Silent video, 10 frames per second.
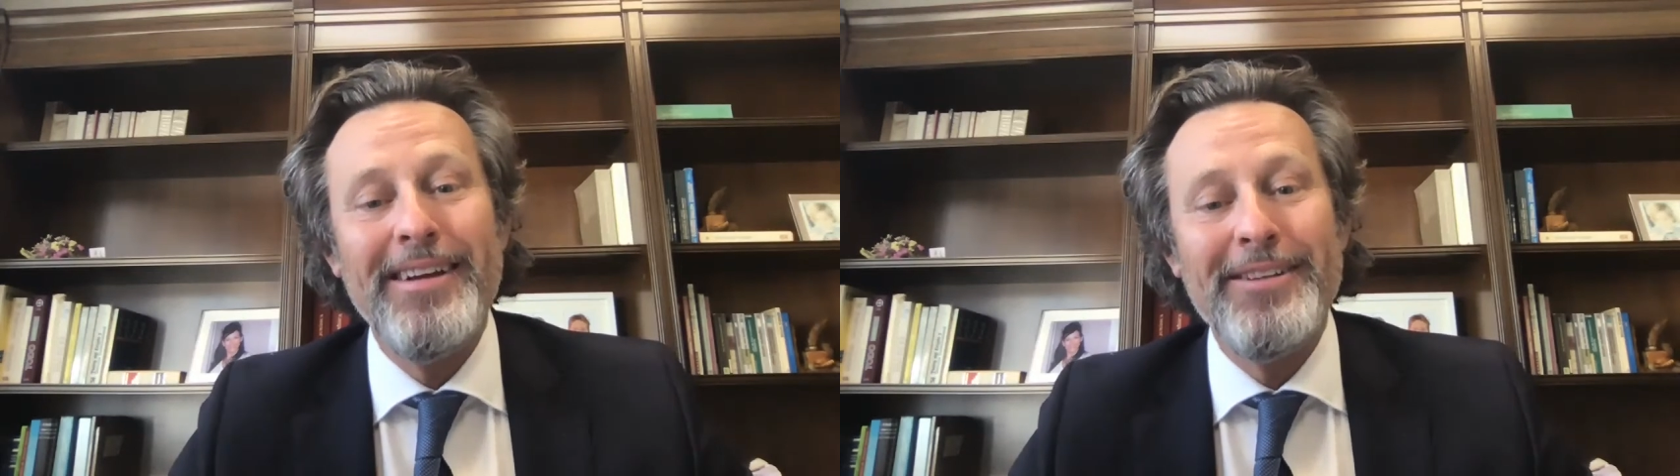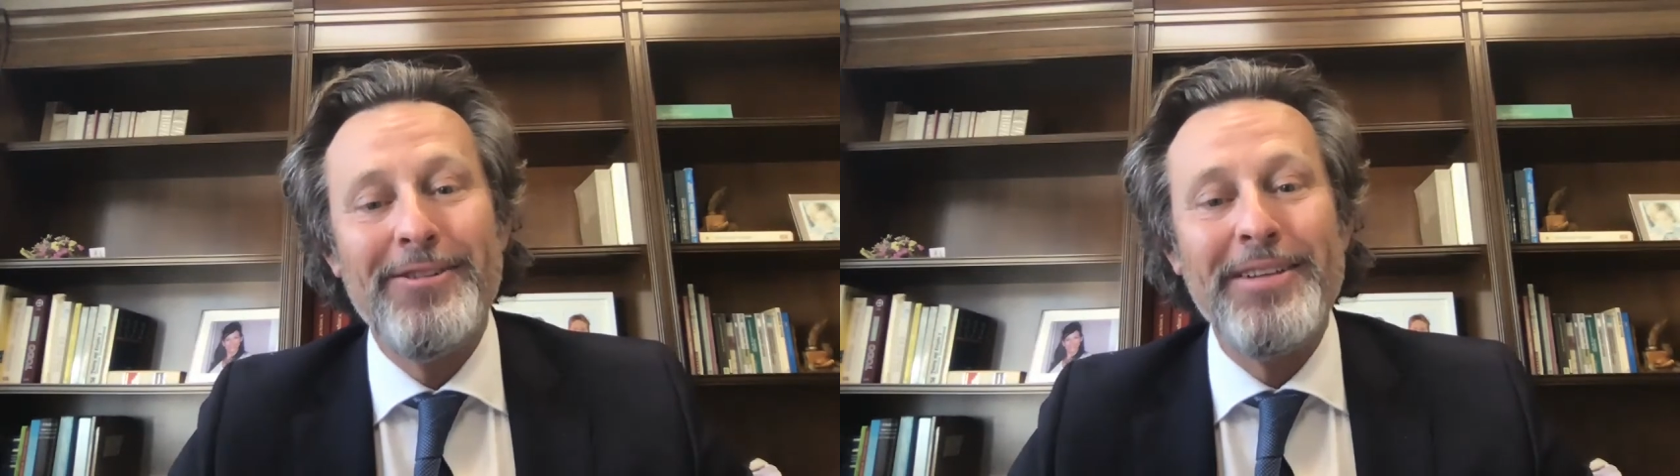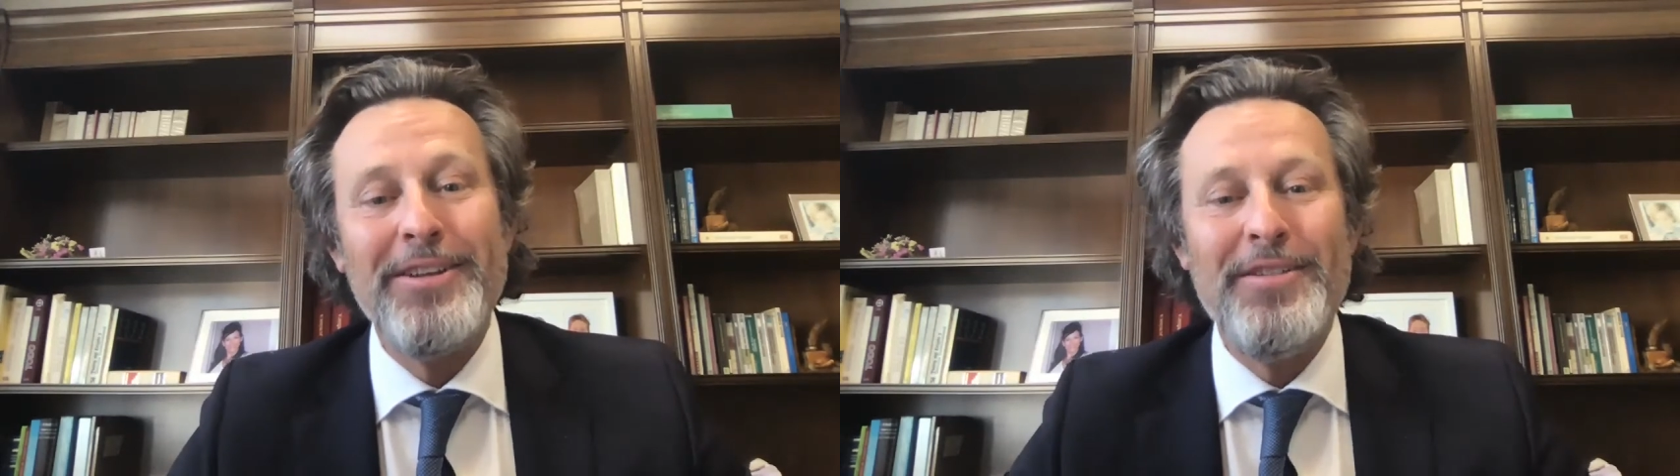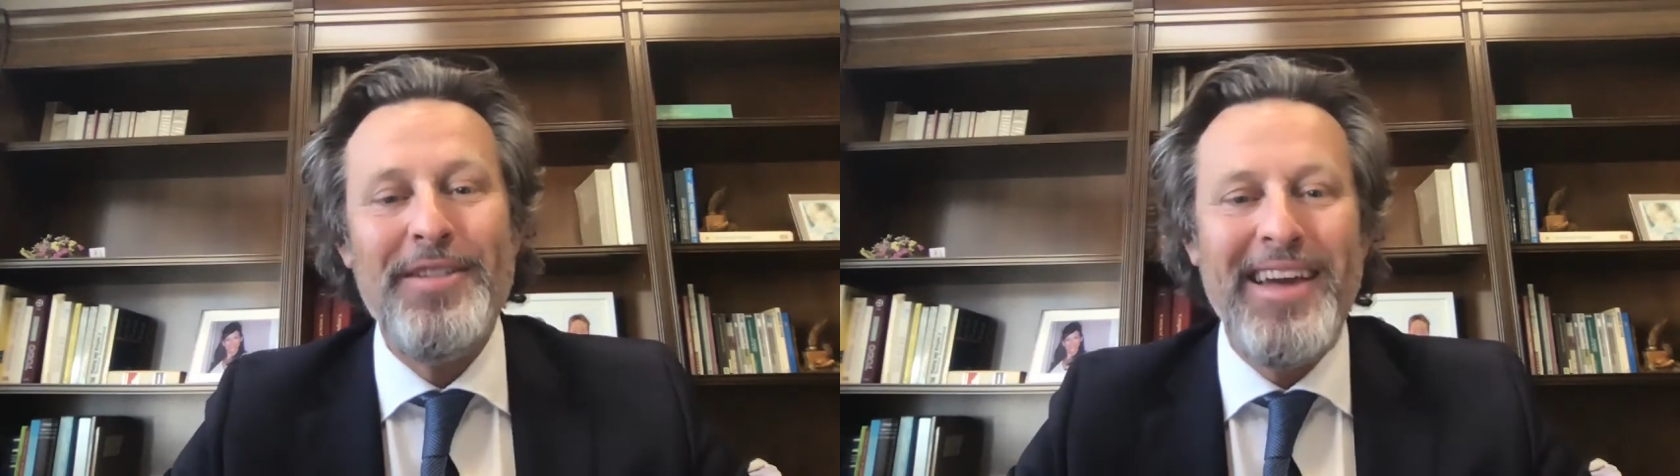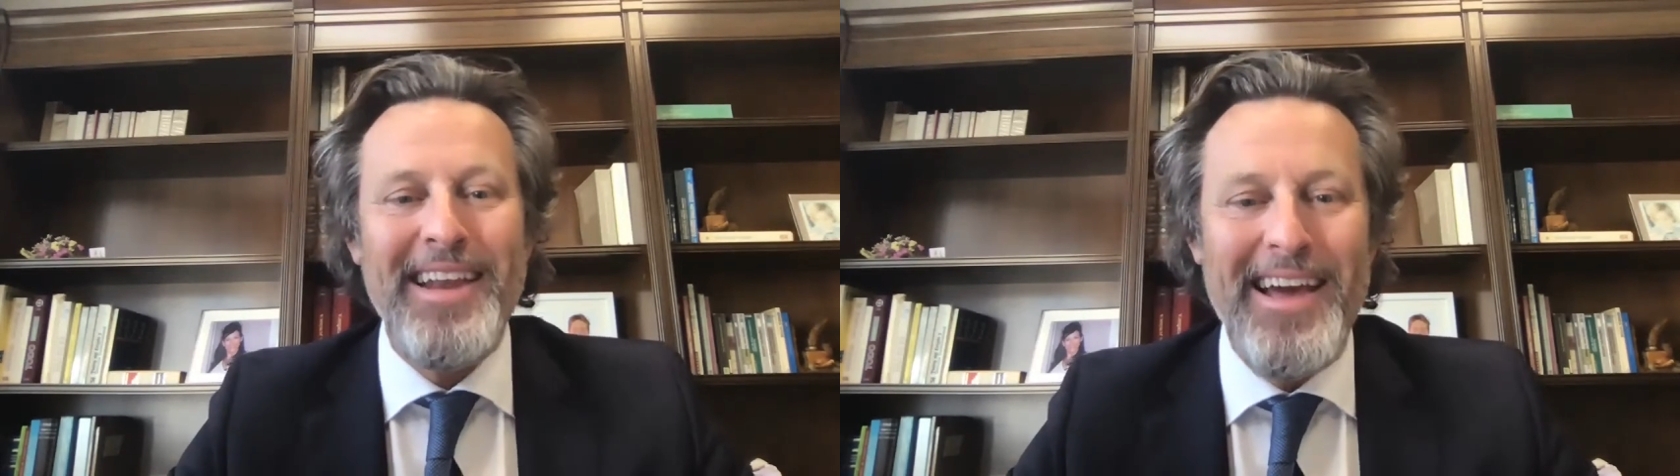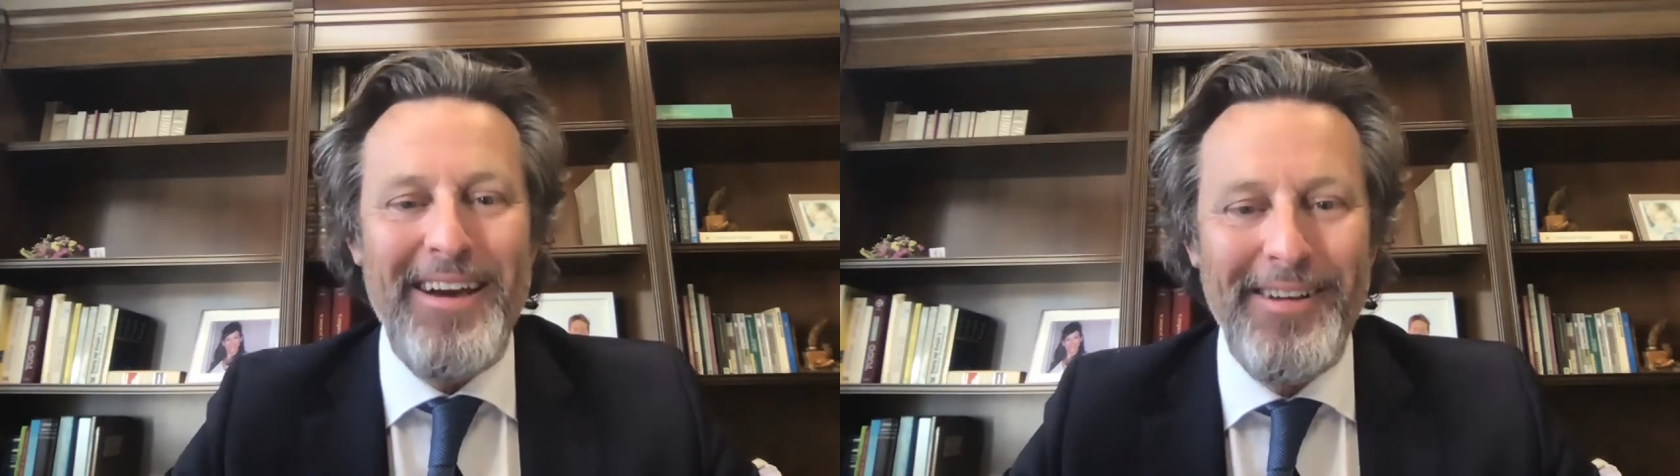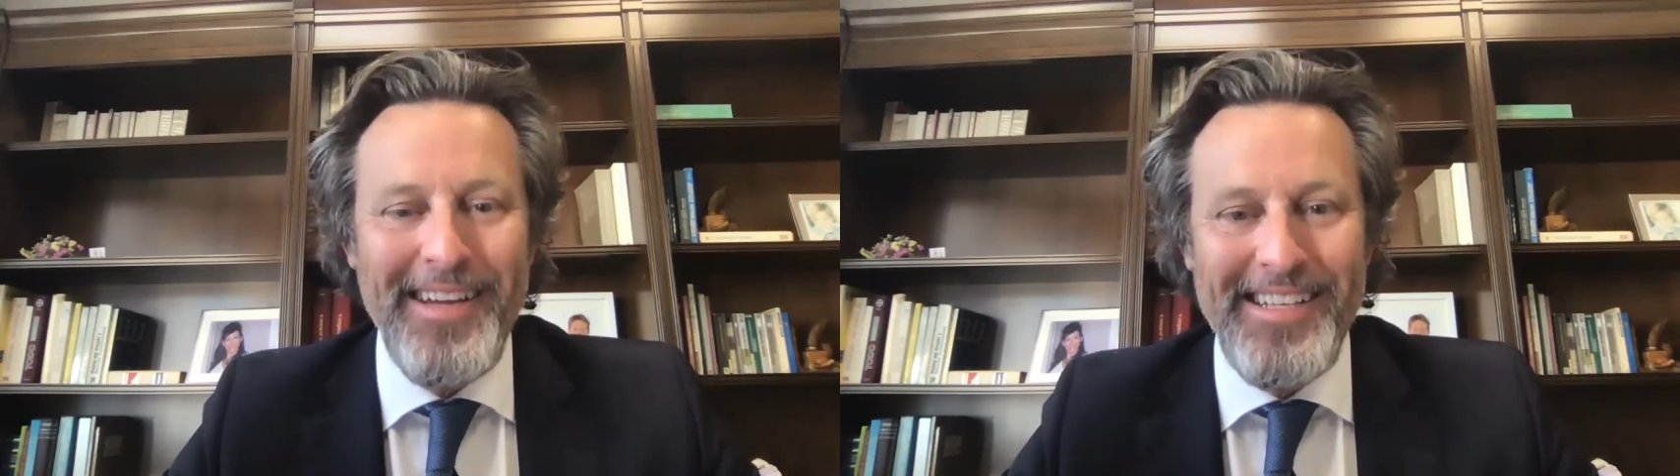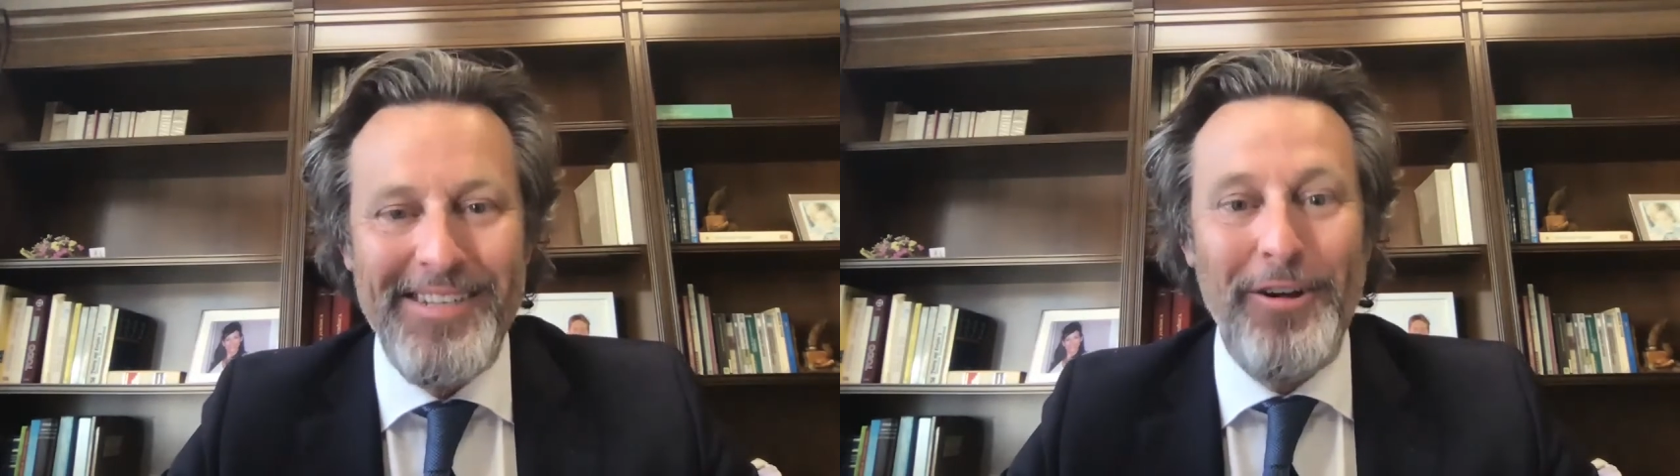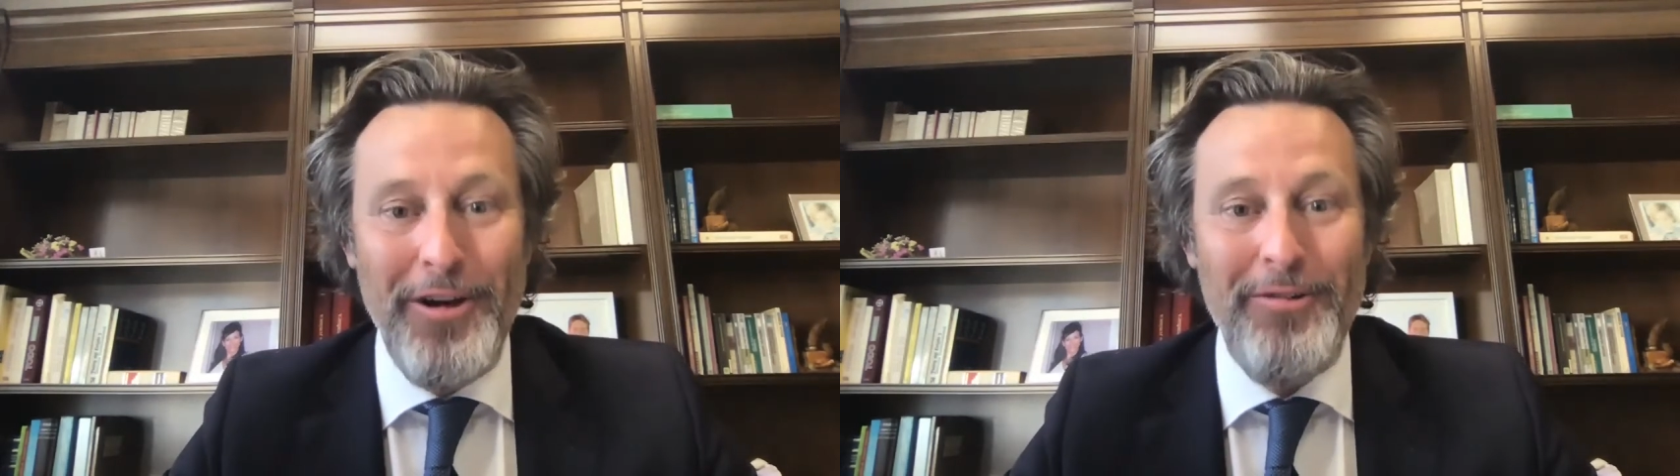Andalucía now is not